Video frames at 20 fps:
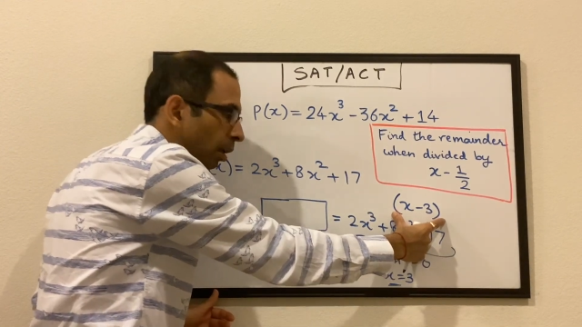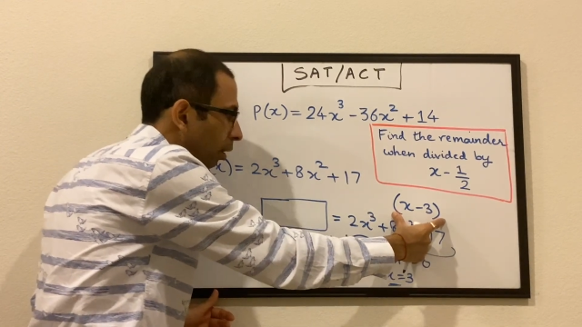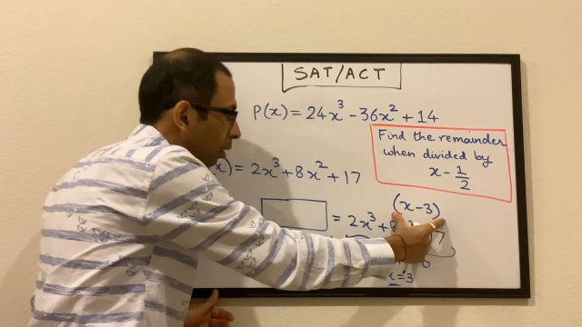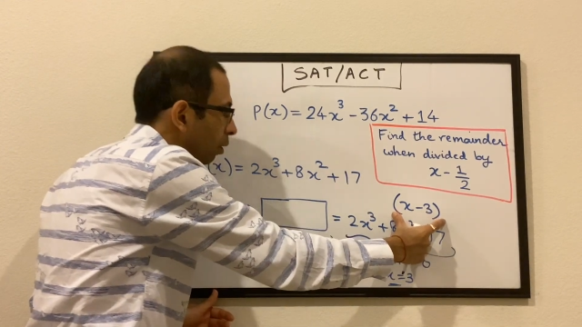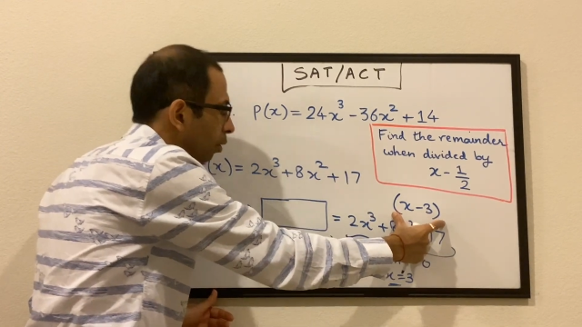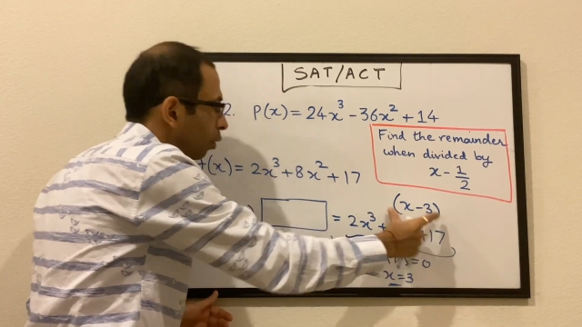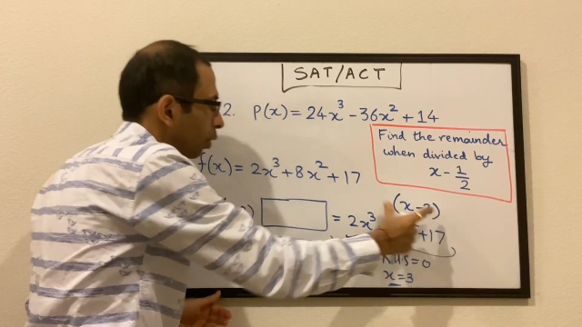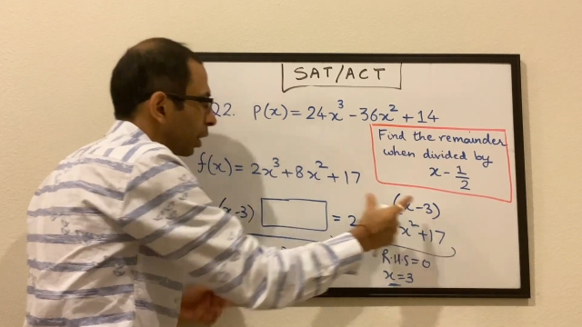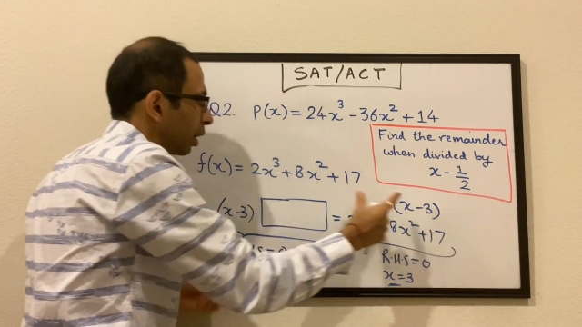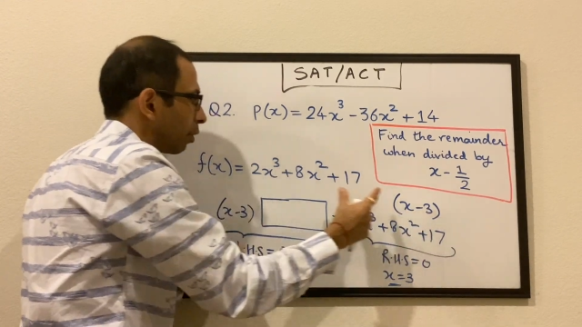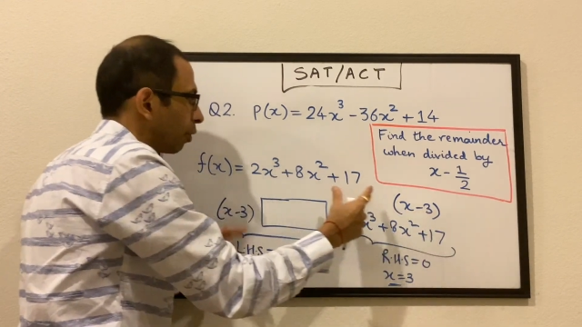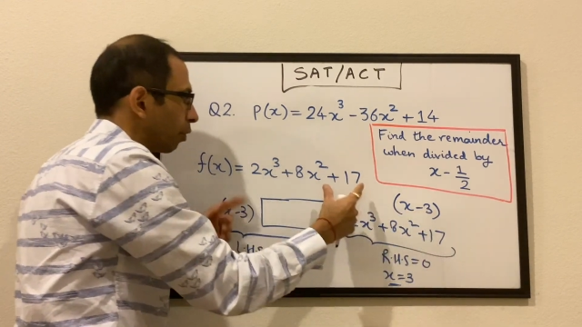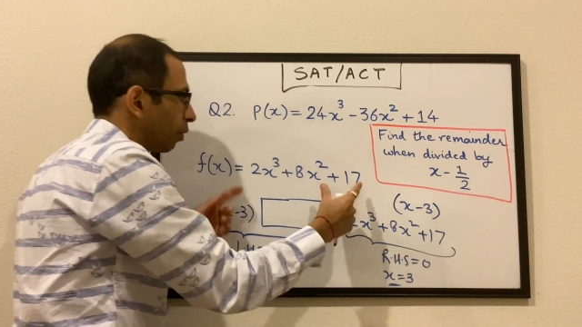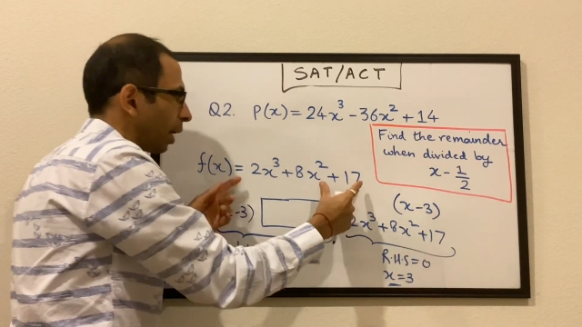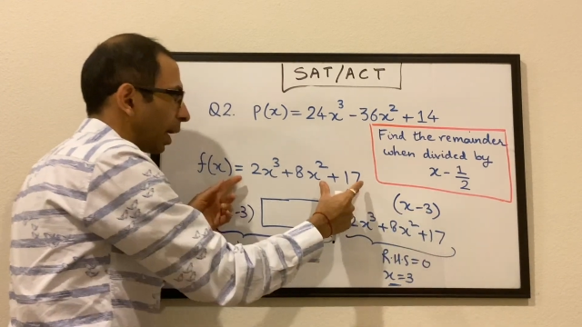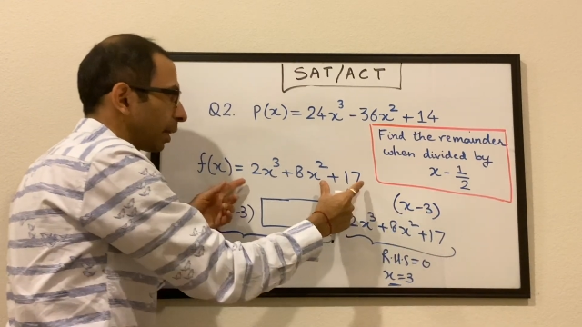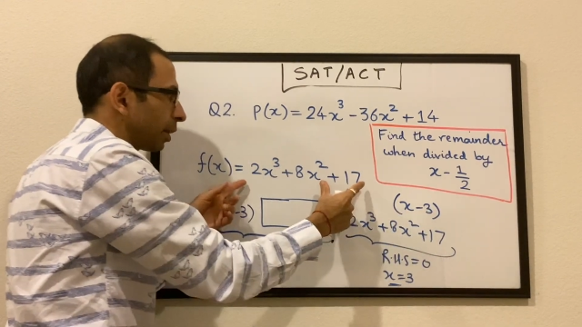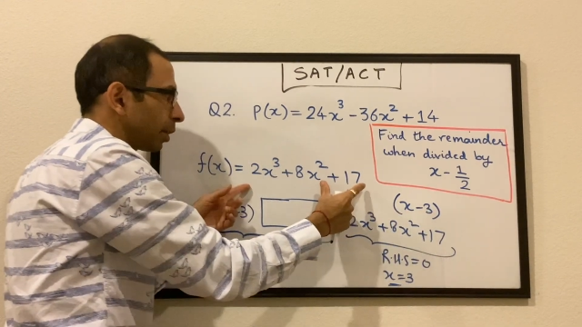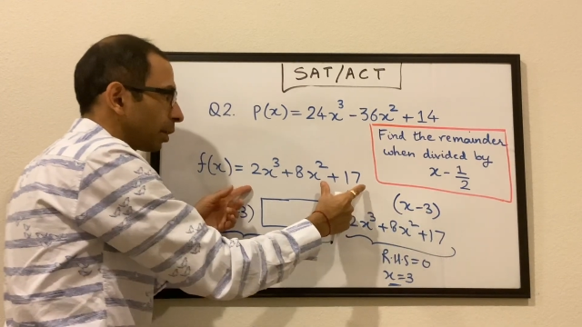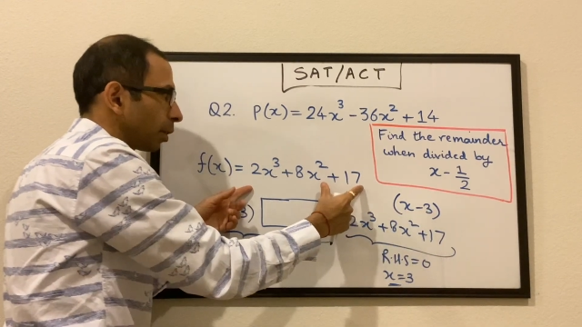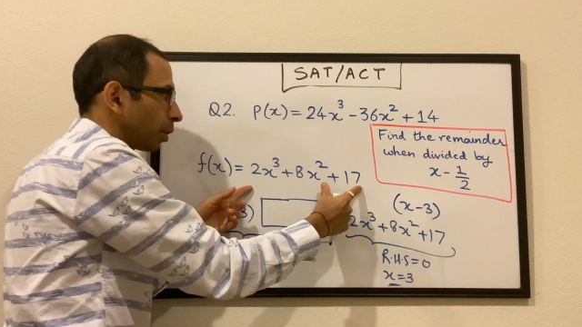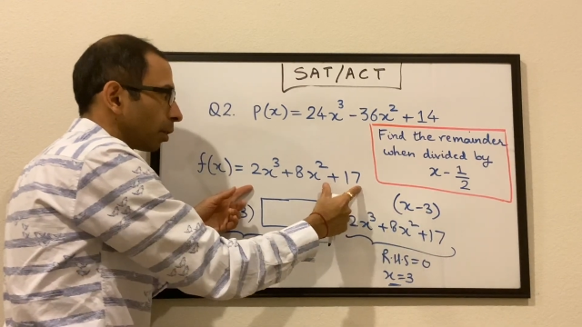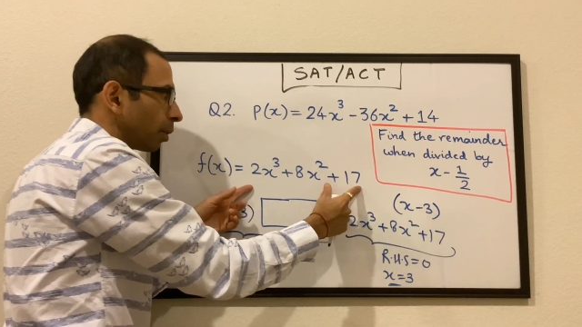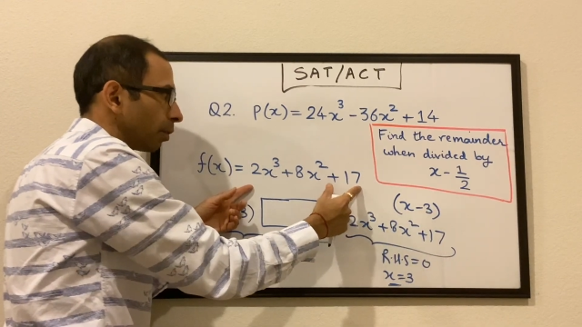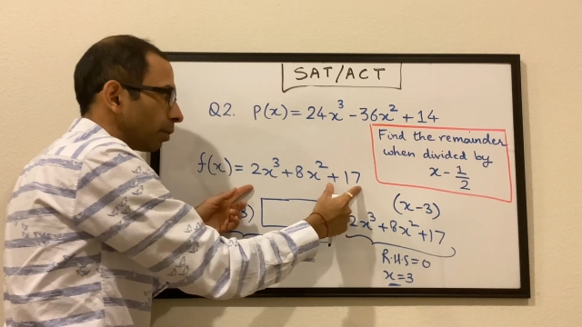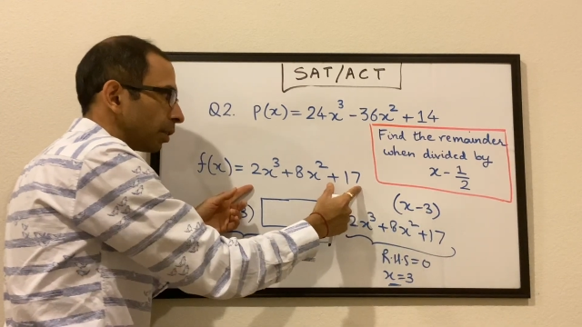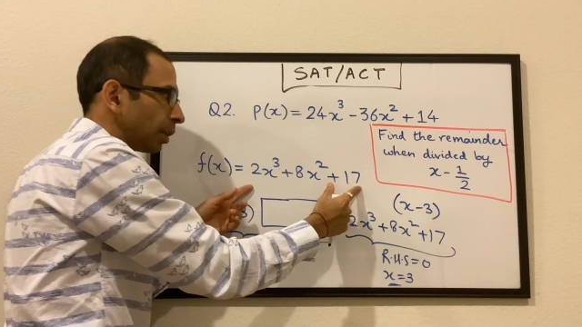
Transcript: were a factor of